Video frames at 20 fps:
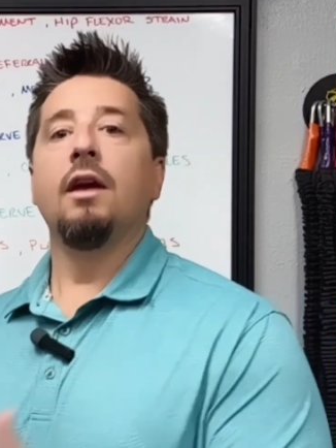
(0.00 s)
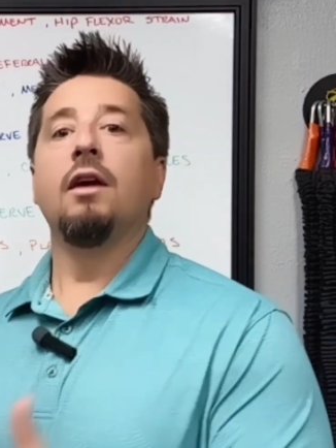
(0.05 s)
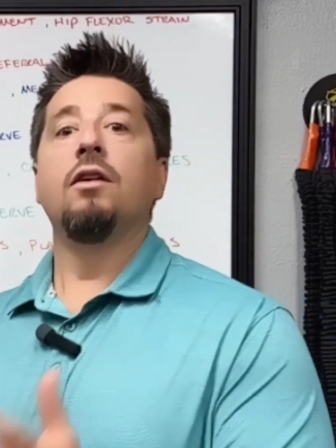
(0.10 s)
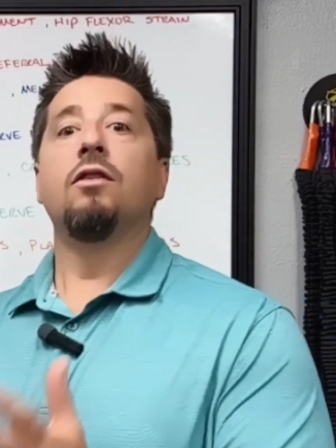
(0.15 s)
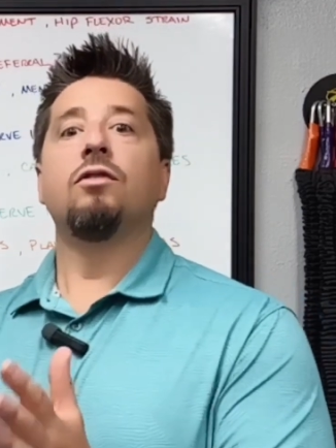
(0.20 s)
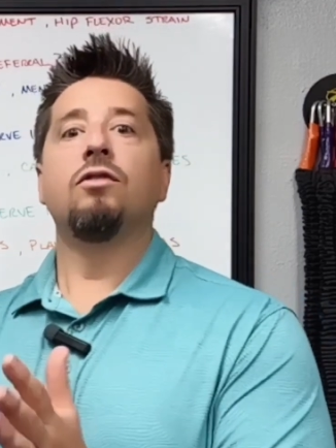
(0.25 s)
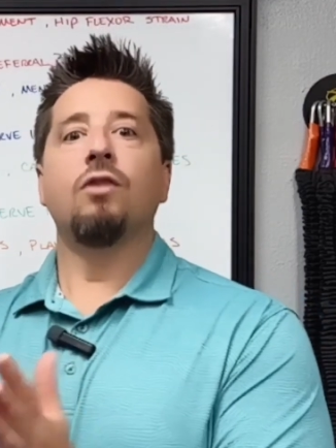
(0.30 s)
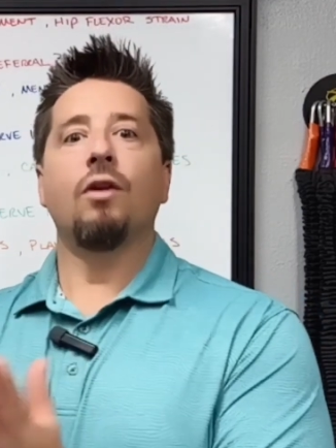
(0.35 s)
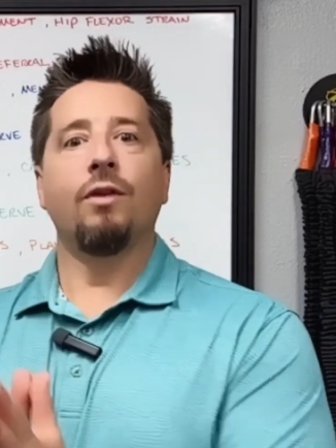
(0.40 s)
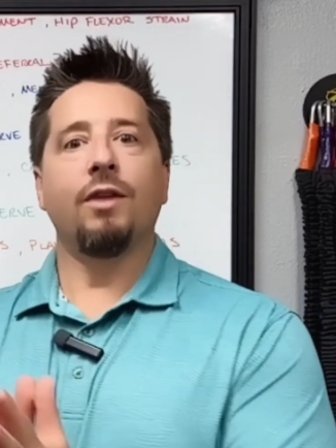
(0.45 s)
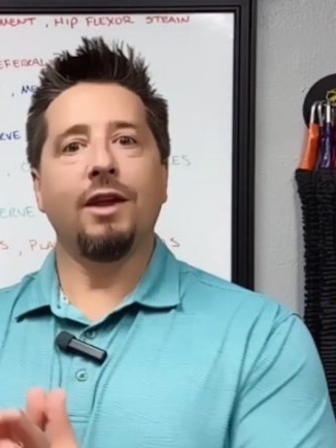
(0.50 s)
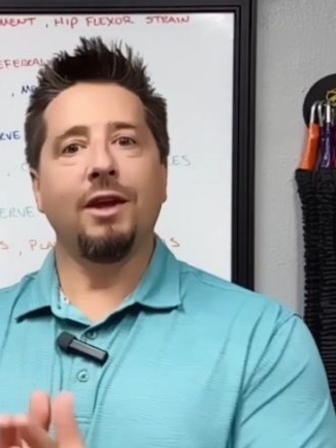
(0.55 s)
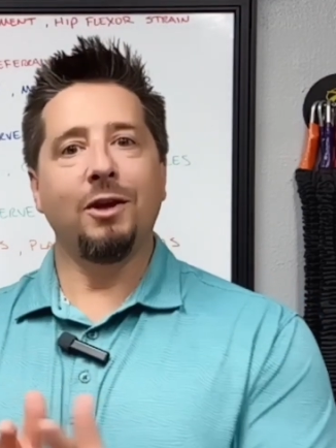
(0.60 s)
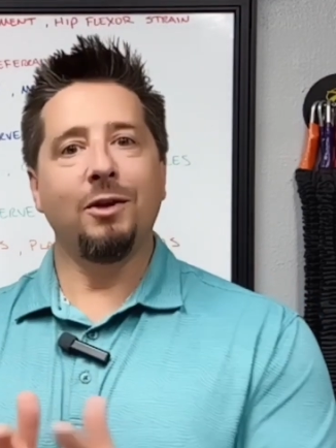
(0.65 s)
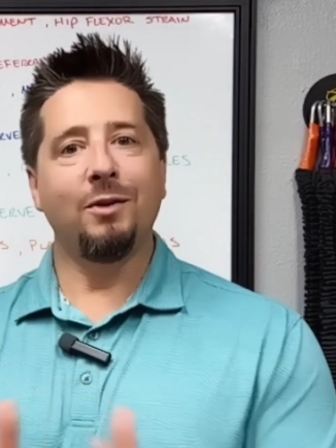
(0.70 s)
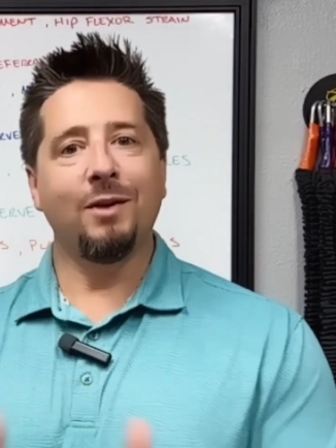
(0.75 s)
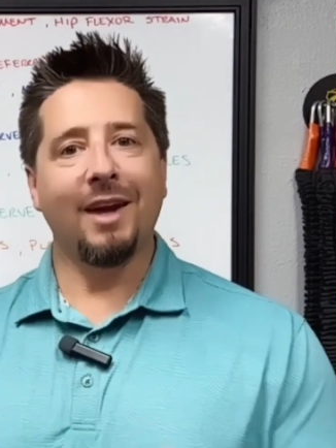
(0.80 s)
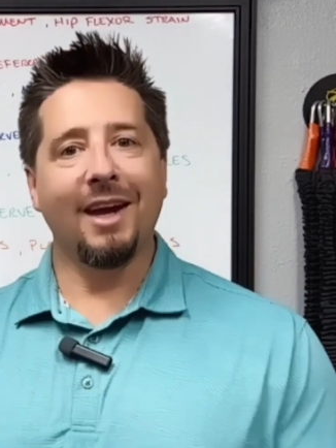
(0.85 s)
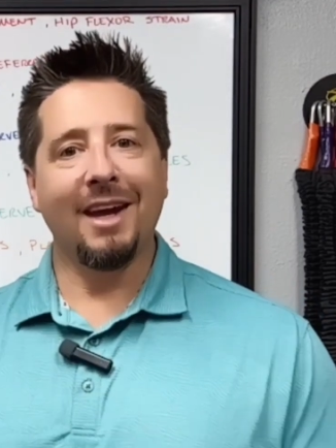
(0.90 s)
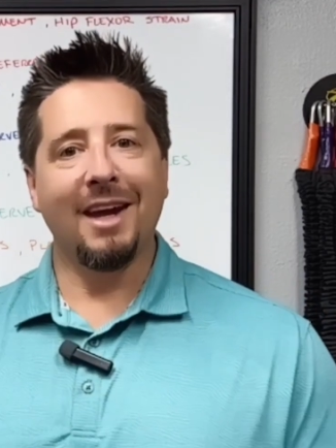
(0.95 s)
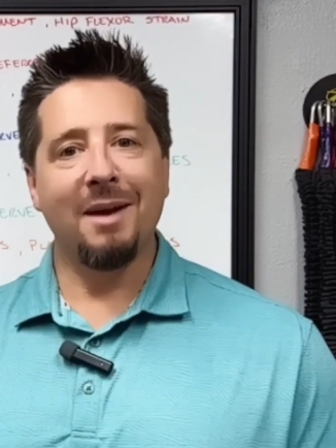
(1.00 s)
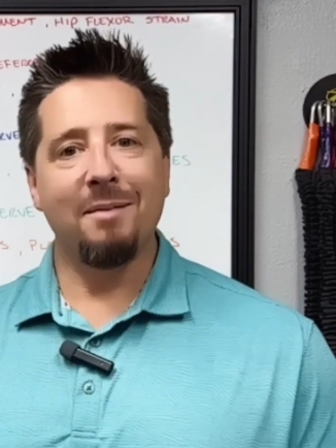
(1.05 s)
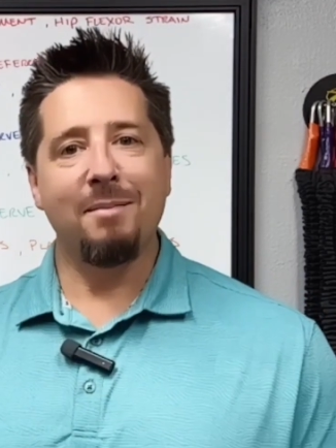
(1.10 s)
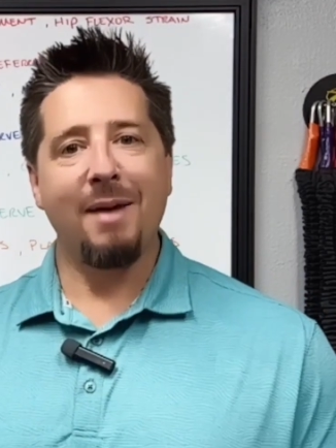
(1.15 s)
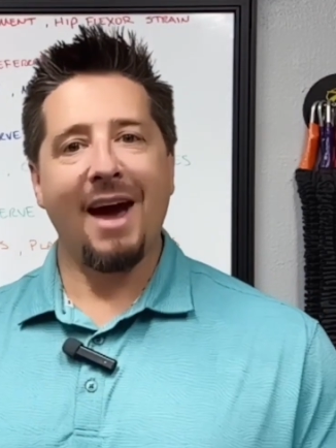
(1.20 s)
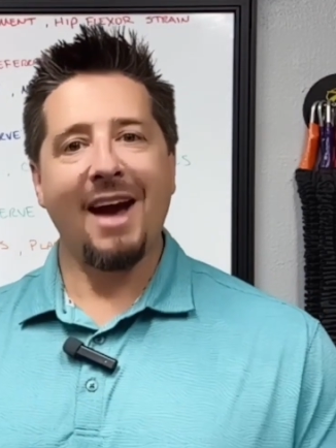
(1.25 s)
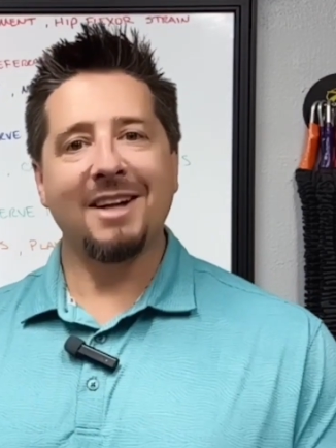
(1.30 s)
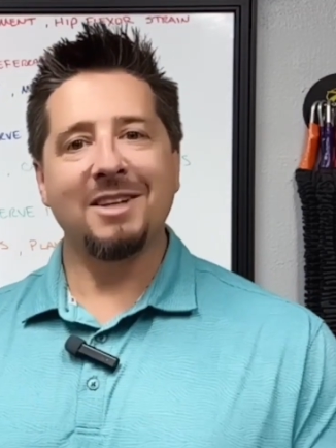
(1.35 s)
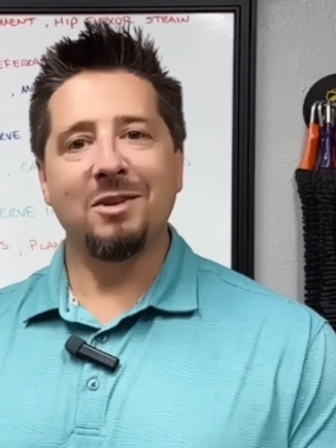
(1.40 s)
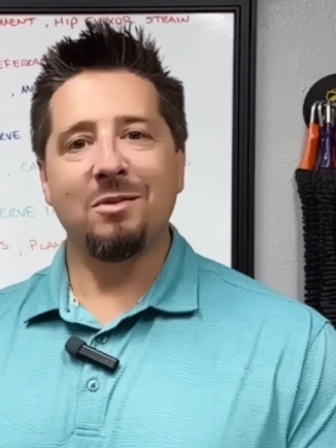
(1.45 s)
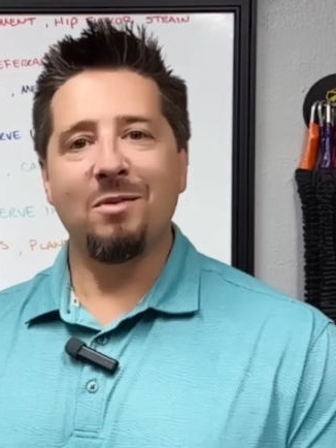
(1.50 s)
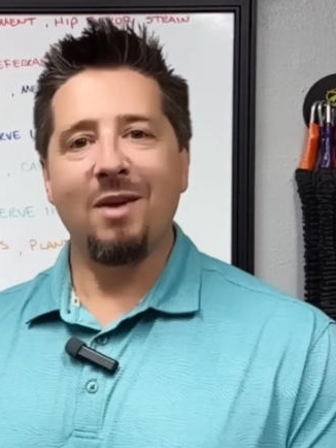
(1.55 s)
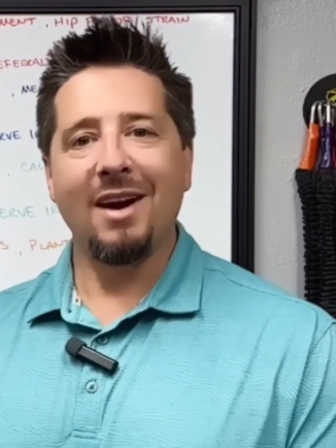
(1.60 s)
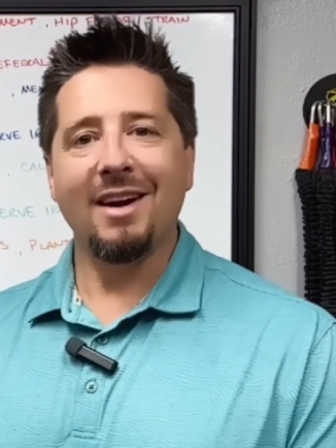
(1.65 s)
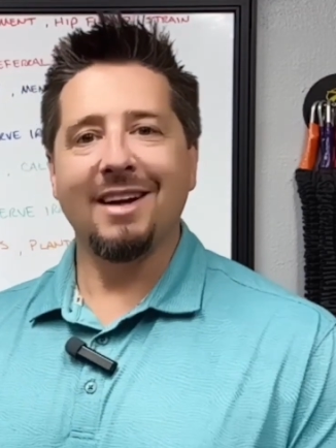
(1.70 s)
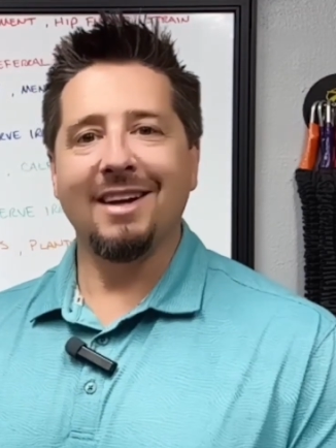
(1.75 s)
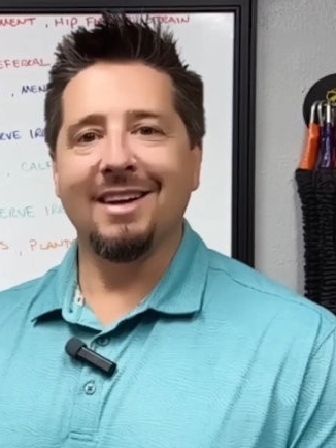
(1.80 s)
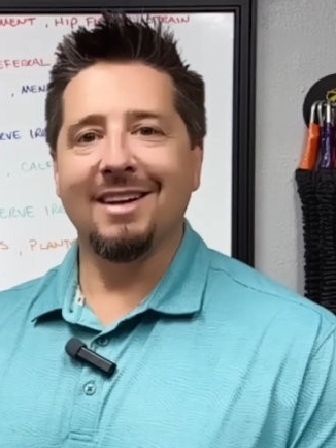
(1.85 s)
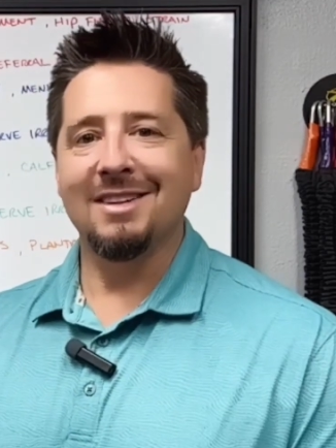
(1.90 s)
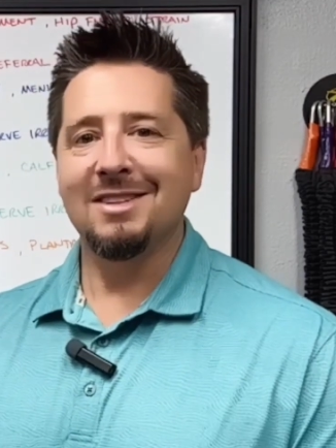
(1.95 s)
so that you can get back to
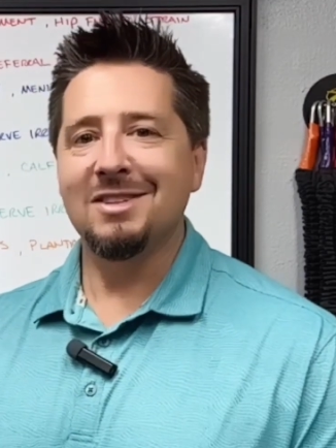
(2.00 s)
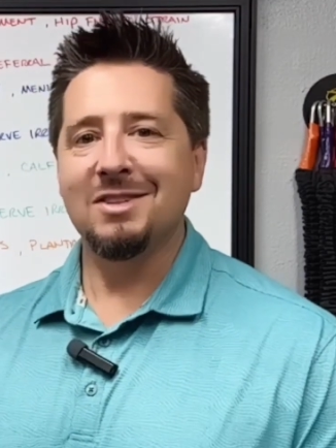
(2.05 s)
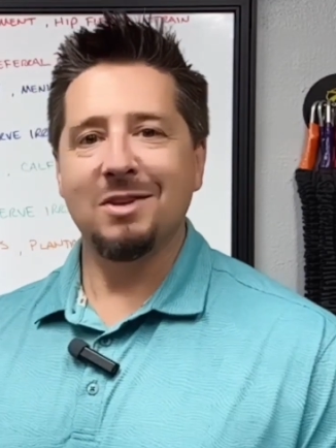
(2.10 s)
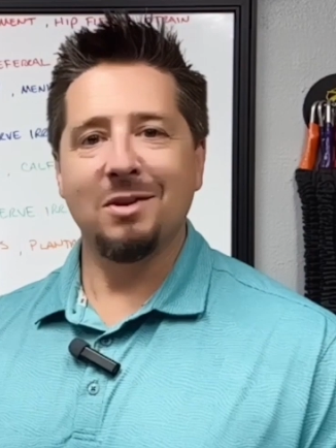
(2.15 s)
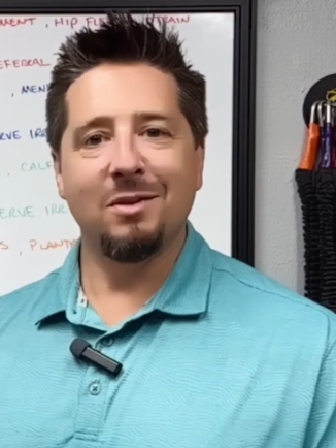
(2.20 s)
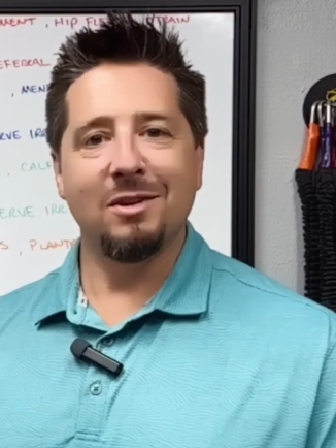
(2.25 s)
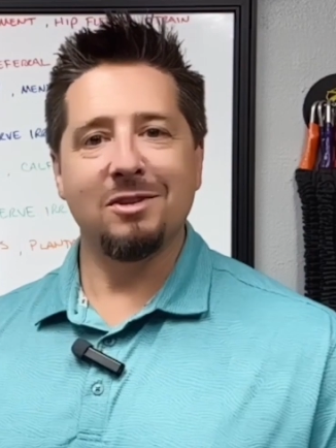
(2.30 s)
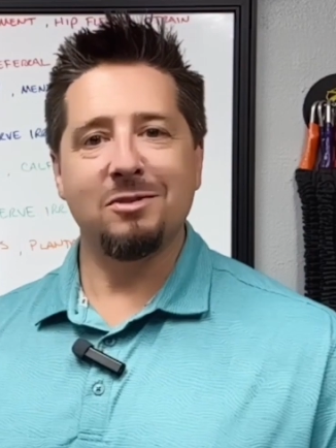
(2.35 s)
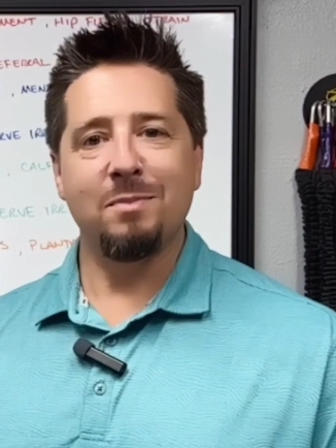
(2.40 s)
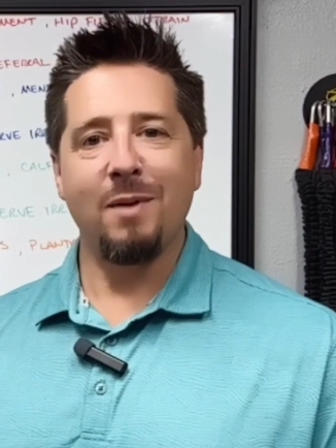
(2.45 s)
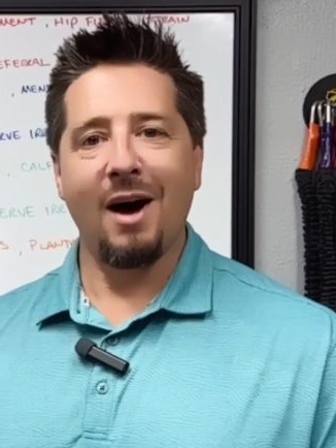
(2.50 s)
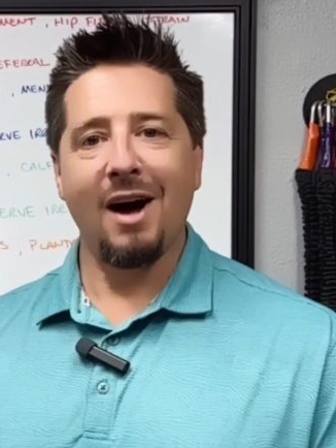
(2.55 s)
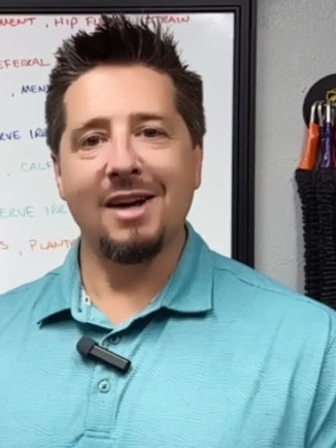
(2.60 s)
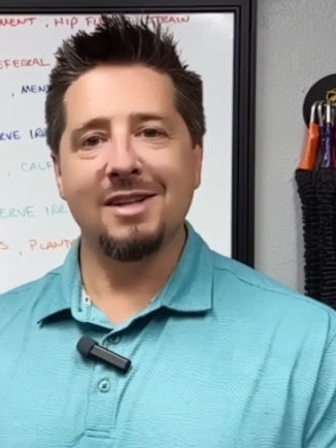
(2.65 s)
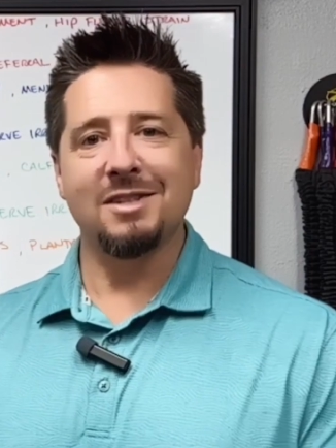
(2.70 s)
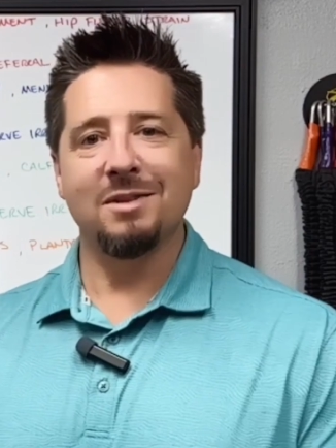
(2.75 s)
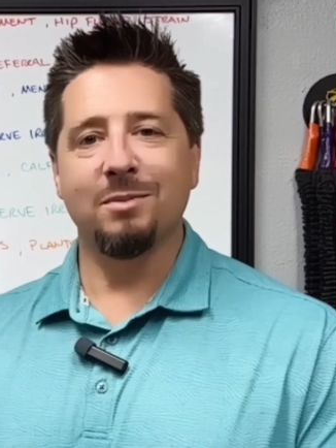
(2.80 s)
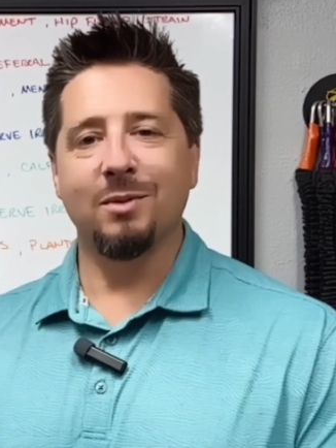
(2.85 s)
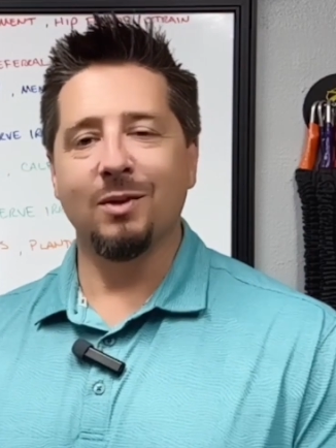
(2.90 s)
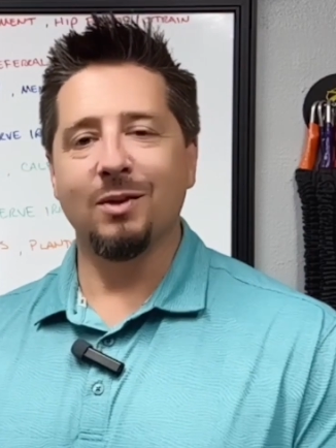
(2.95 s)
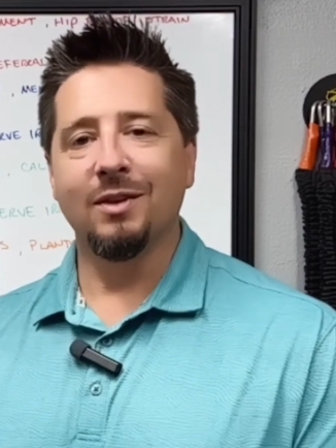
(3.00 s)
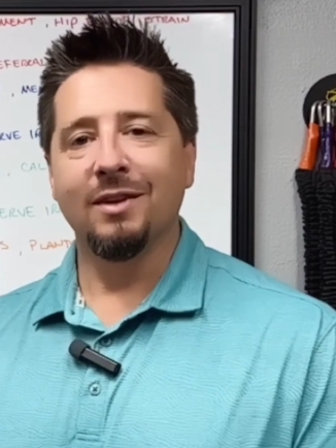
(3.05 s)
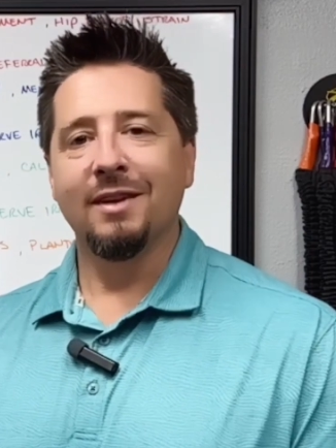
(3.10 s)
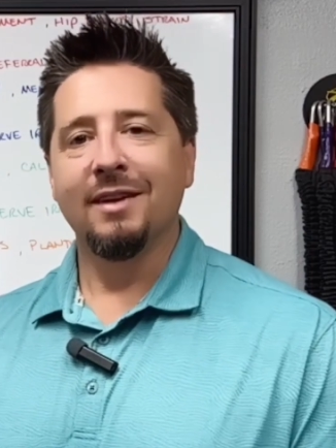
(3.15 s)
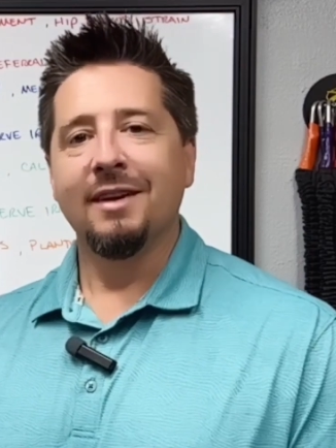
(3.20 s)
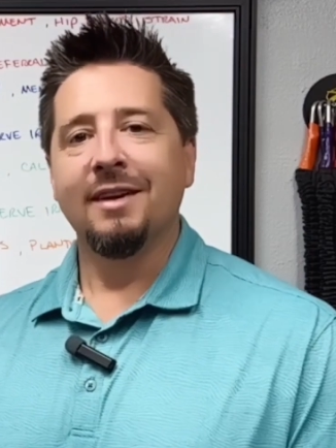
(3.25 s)
running as soon as possible.